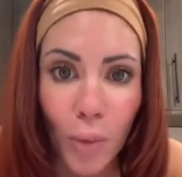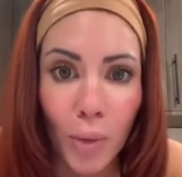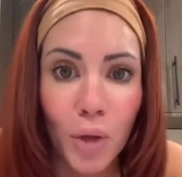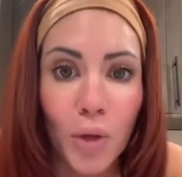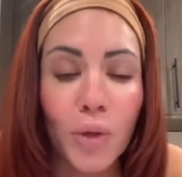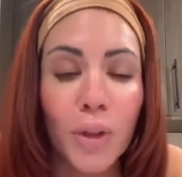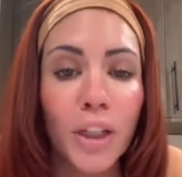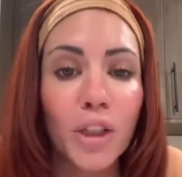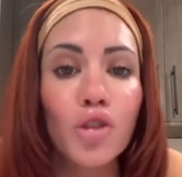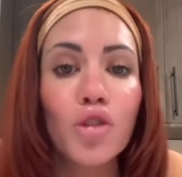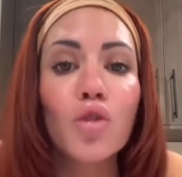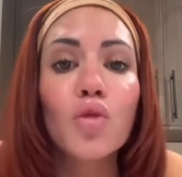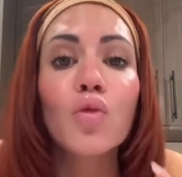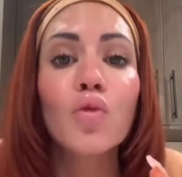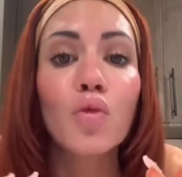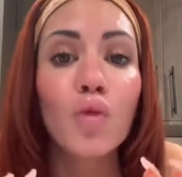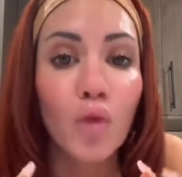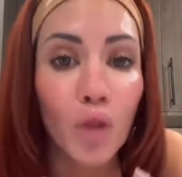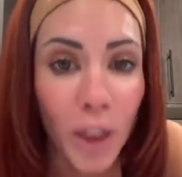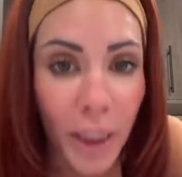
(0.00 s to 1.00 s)
You need to
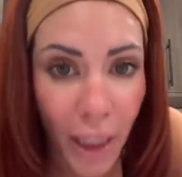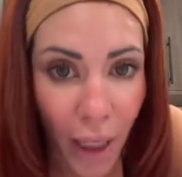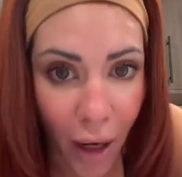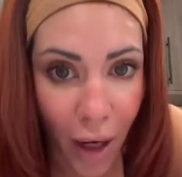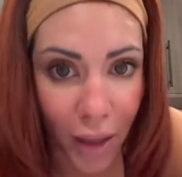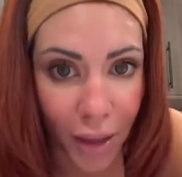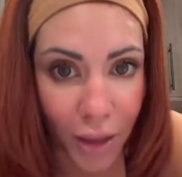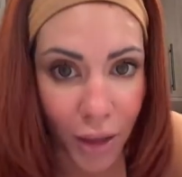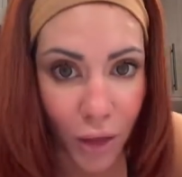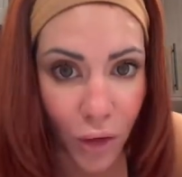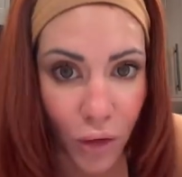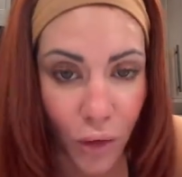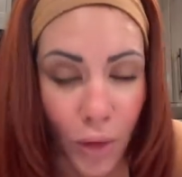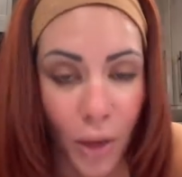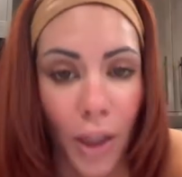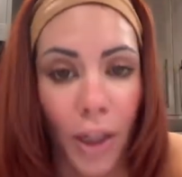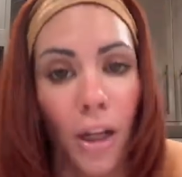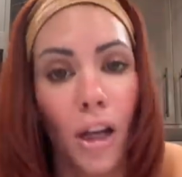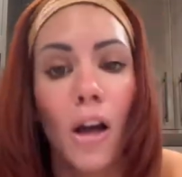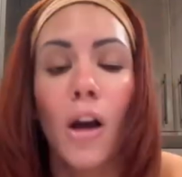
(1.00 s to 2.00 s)
reconstitute
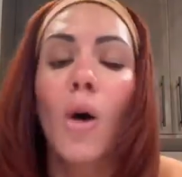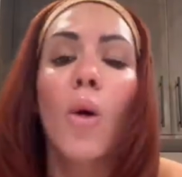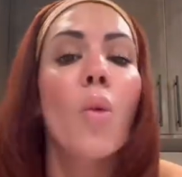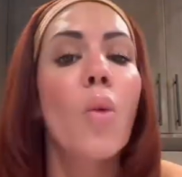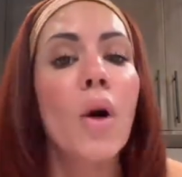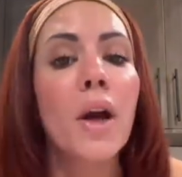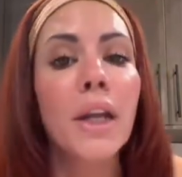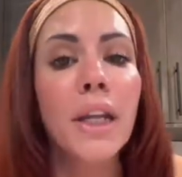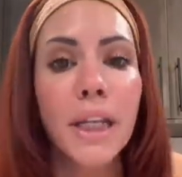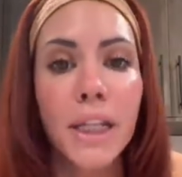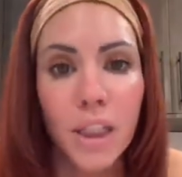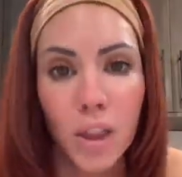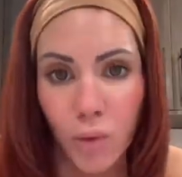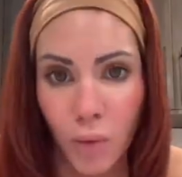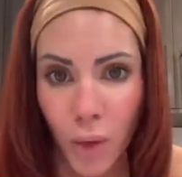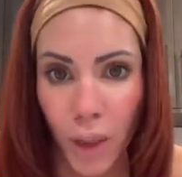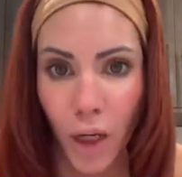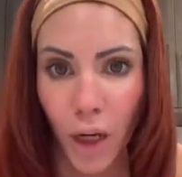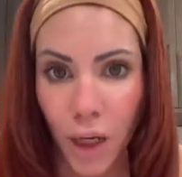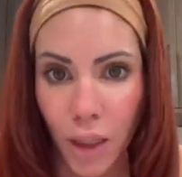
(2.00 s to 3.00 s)
it. What is
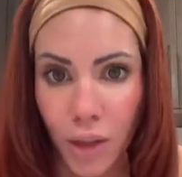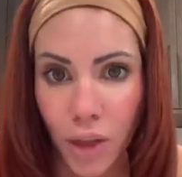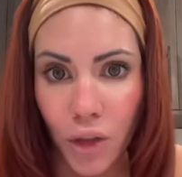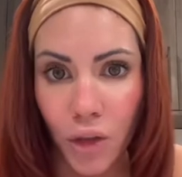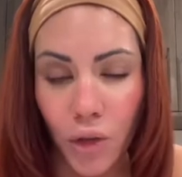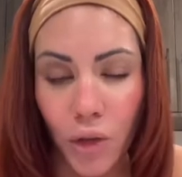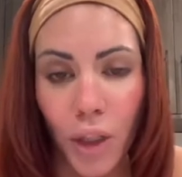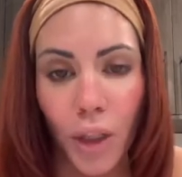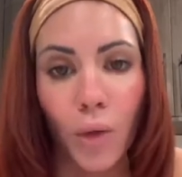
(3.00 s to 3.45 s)
reconstituting?